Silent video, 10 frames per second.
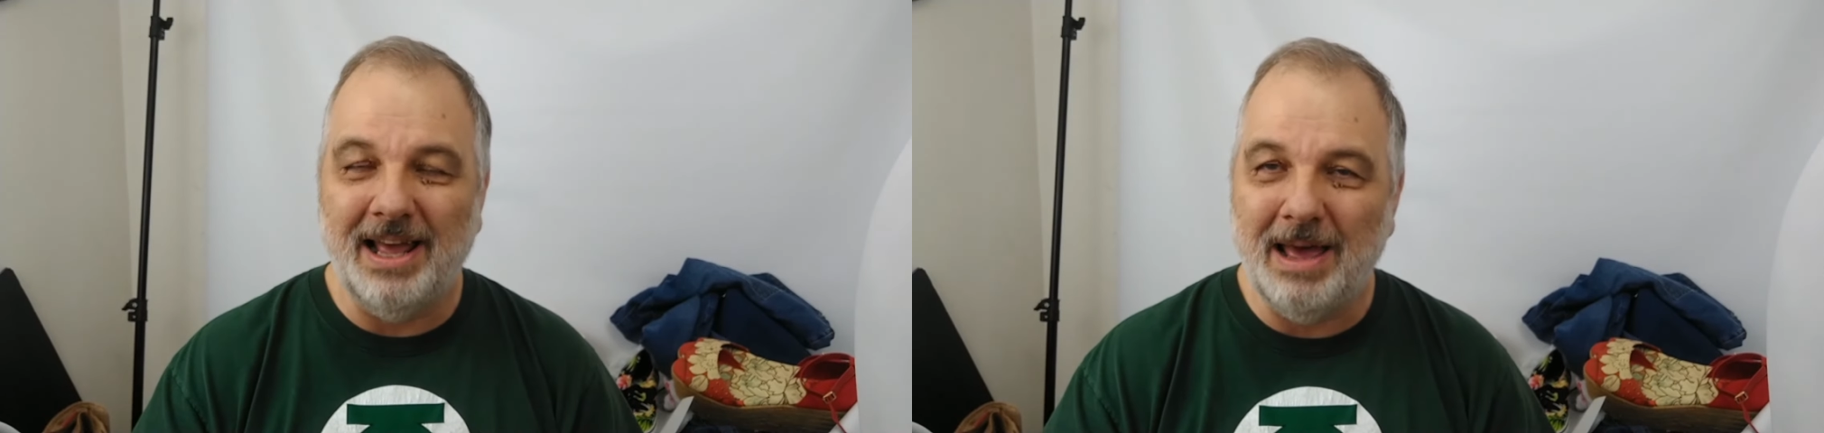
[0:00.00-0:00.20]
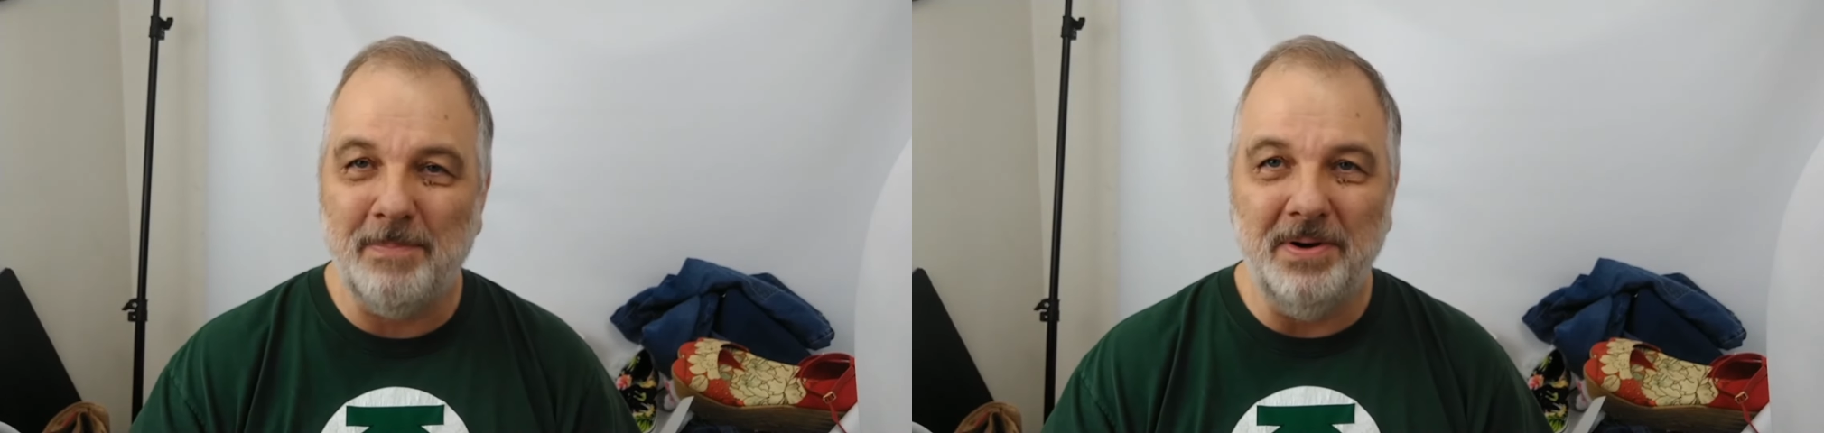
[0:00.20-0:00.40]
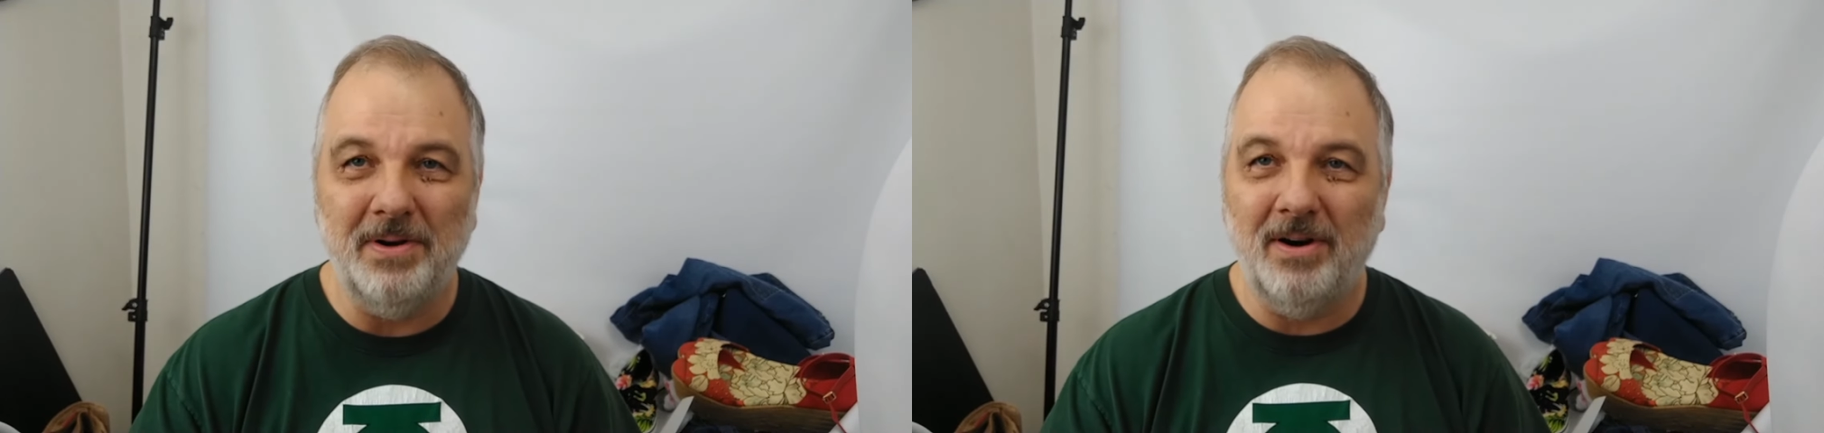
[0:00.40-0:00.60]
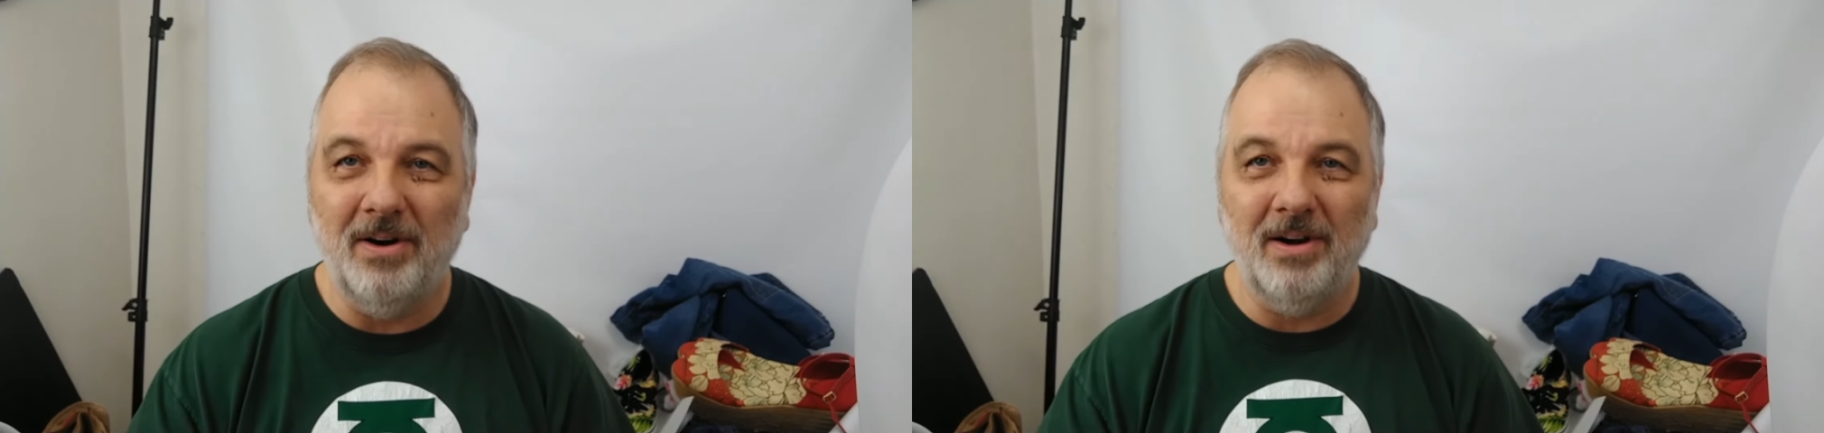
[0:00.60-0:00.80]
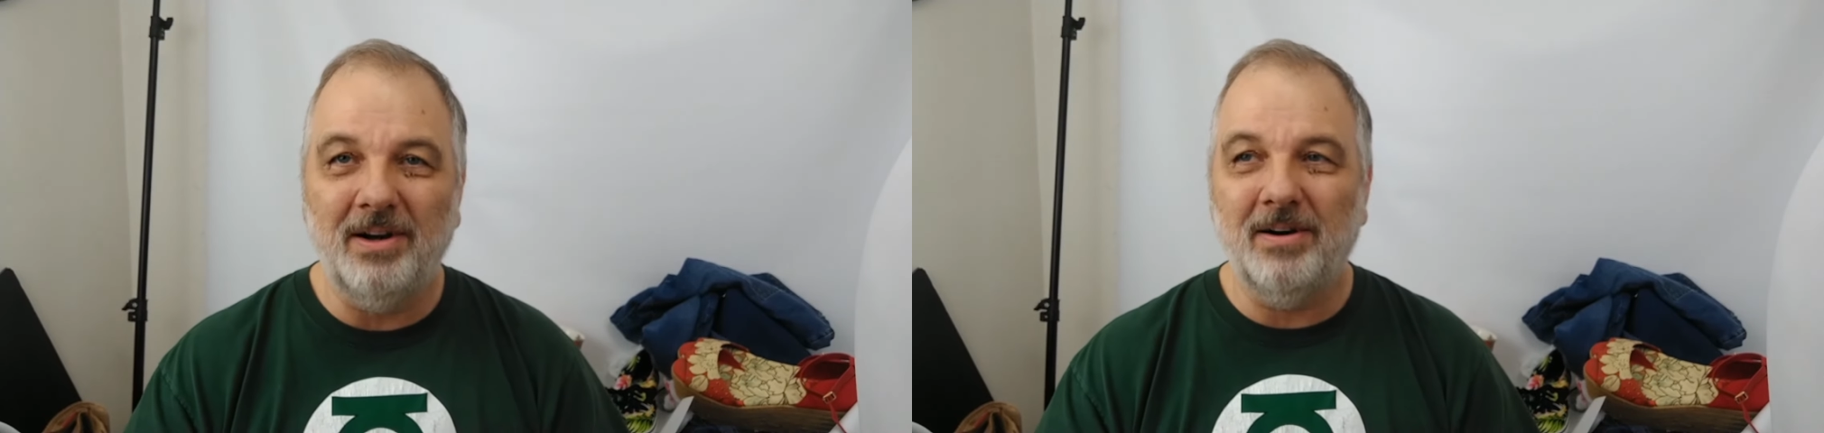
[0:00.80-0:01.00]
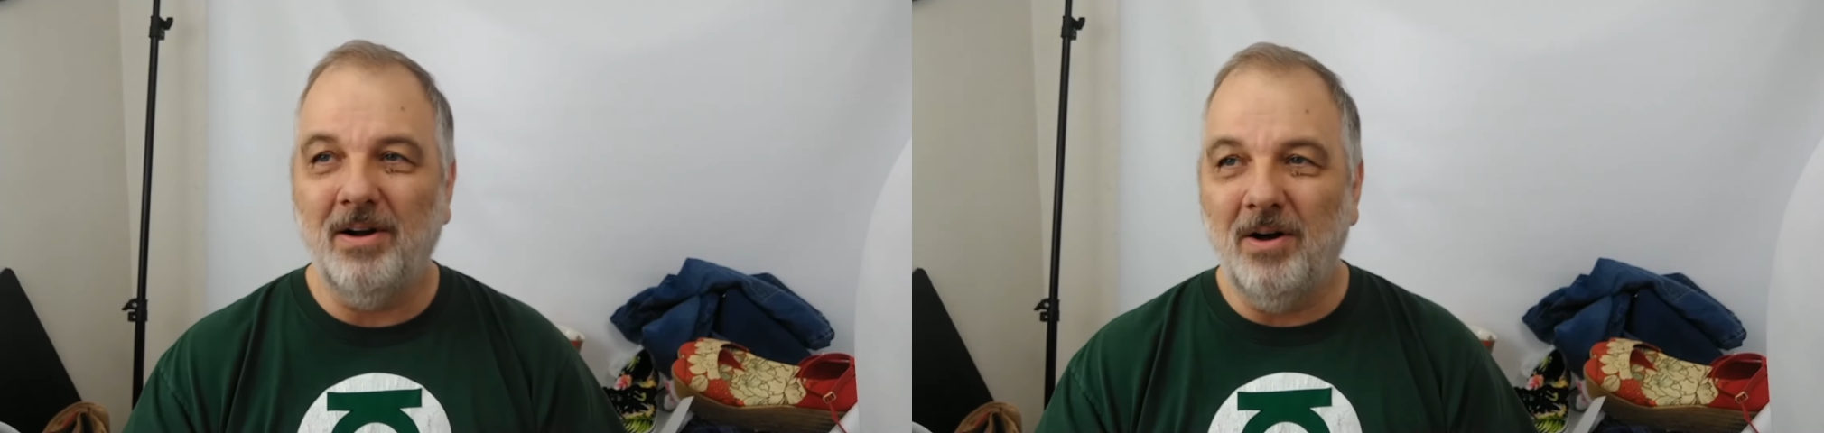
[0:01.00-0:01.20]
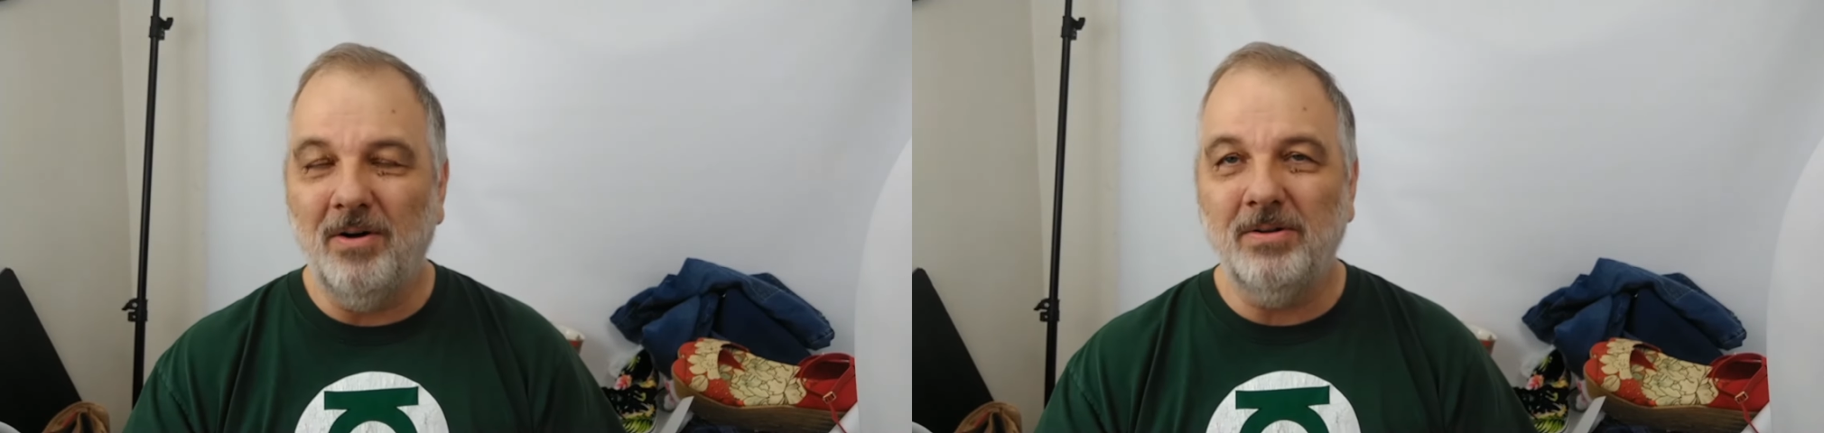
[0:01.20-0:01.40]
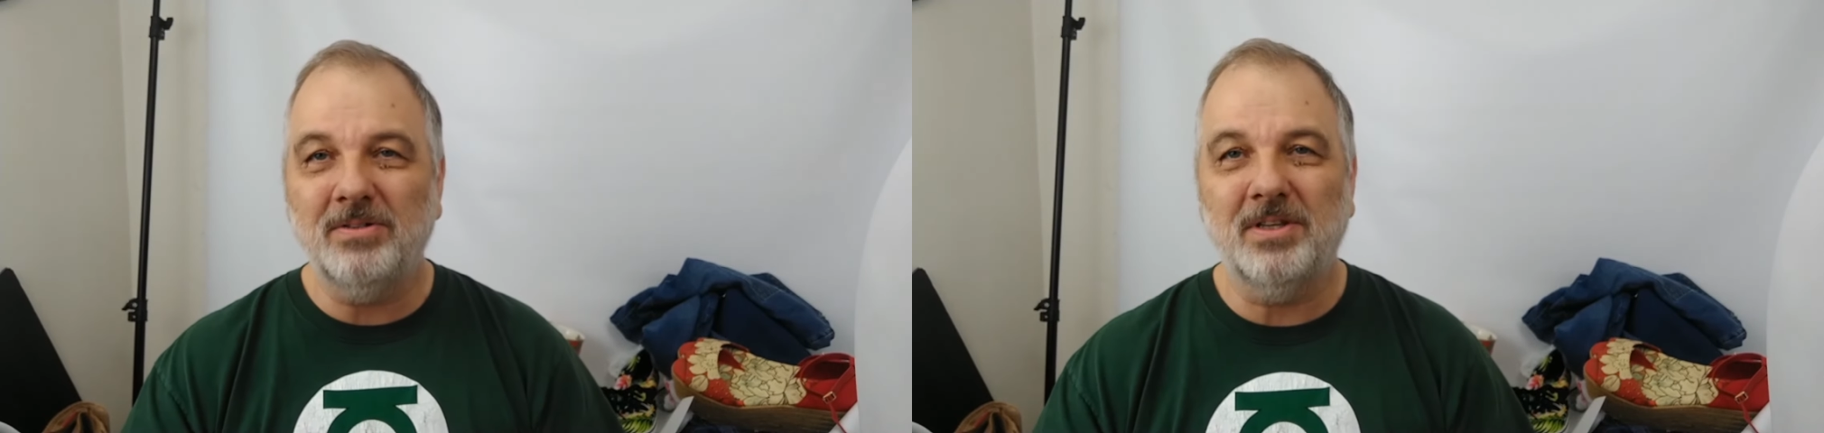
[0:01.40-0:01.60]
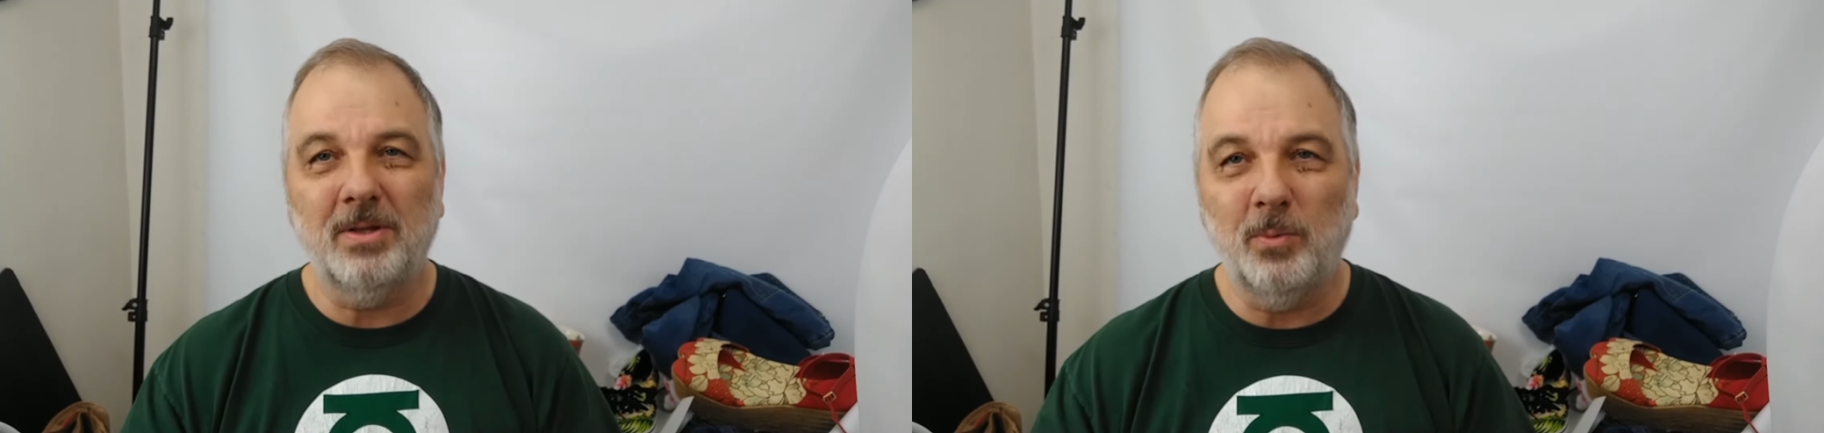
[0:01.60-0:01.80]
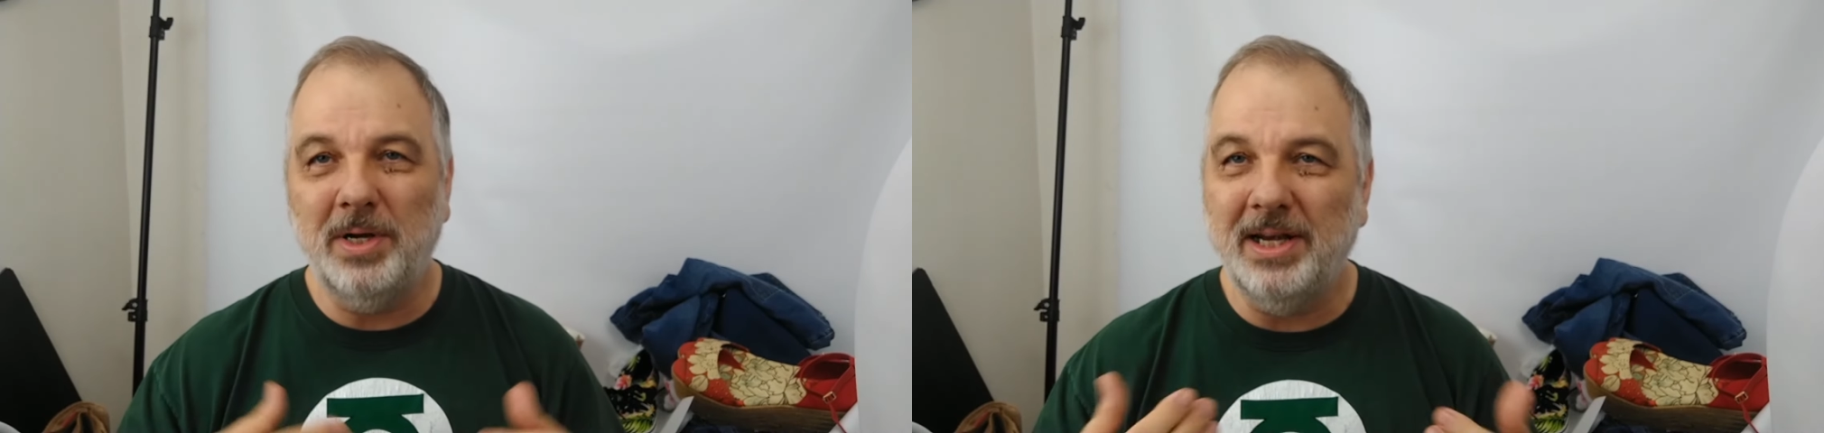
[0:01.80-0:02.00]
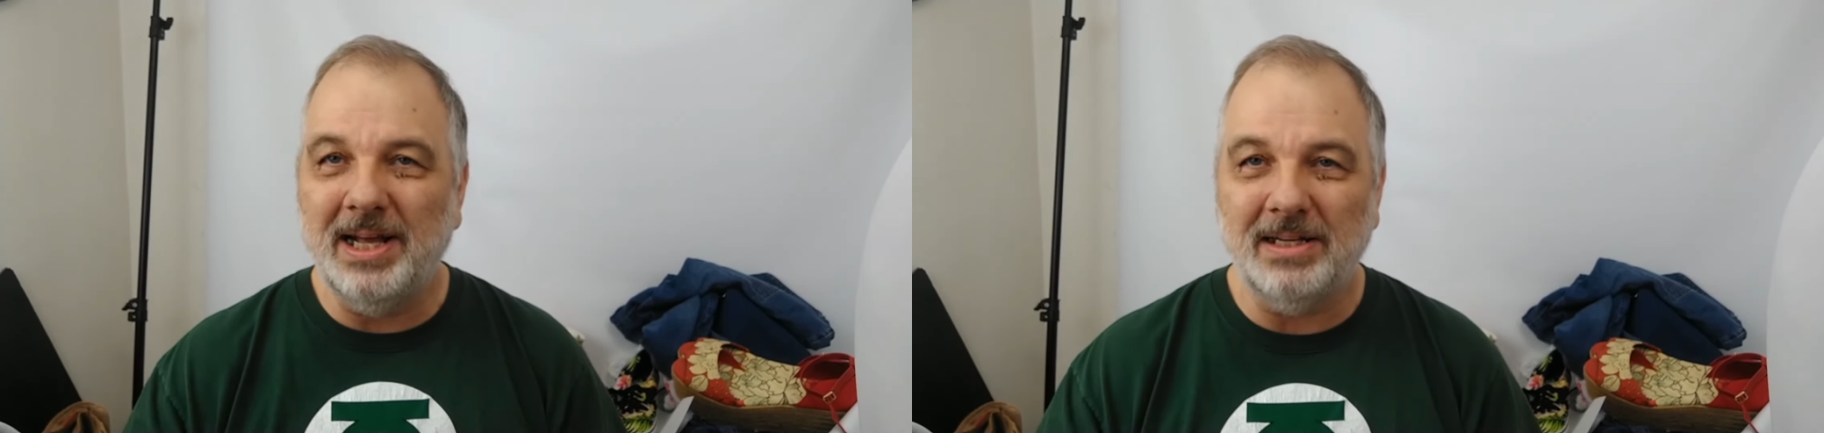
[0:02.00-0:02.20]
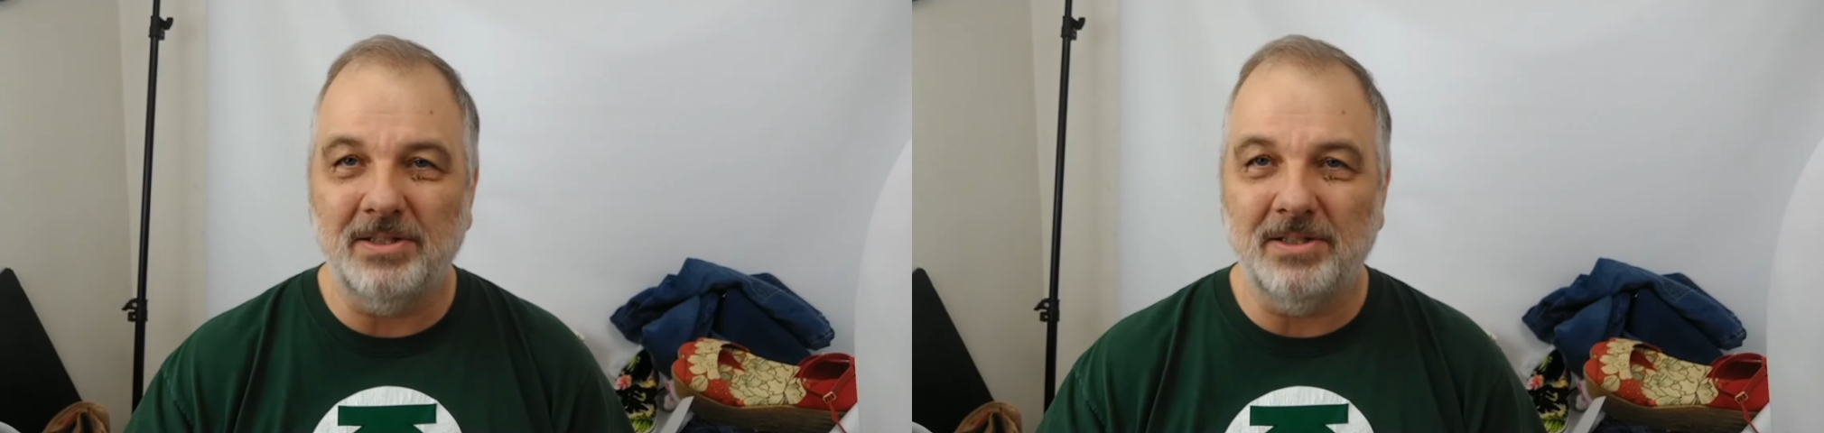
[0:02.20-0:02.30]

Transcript: happened earlier on so that we didn't have